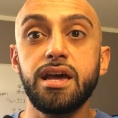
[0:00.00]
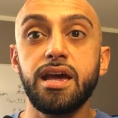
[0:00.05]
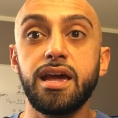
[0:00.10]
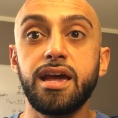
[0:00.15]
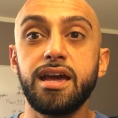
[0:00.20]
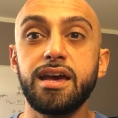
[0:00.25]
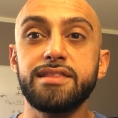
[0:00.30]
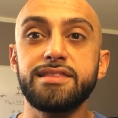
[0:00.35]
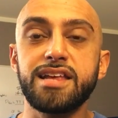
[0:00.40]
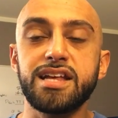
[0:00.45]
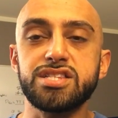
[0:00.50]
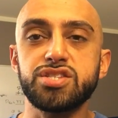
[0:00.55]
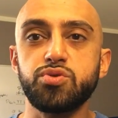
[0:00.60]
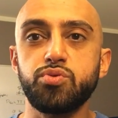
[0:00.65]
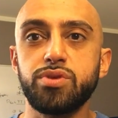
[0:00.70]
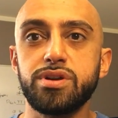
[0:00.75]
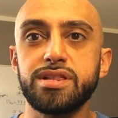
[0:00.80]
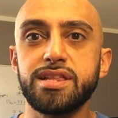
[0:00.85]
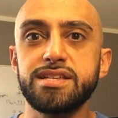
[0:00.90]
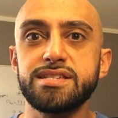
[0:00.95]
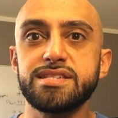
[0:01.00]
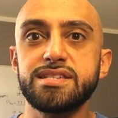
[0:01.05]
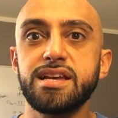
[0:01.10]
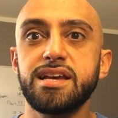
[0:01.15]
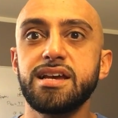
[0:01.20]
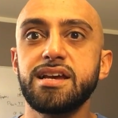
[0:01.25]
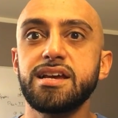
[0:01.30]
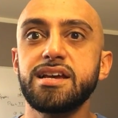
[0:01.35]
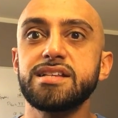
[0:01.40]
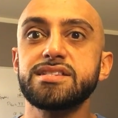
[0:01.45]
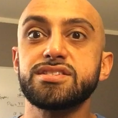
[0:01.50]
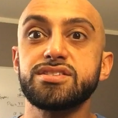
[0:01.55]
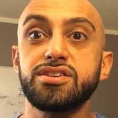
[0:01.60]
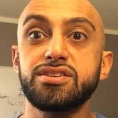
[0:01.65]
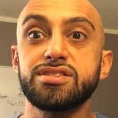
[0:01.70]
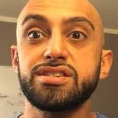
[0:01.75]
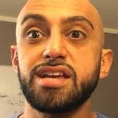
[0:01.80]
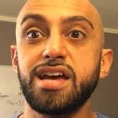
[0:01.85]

and that's where they say it's good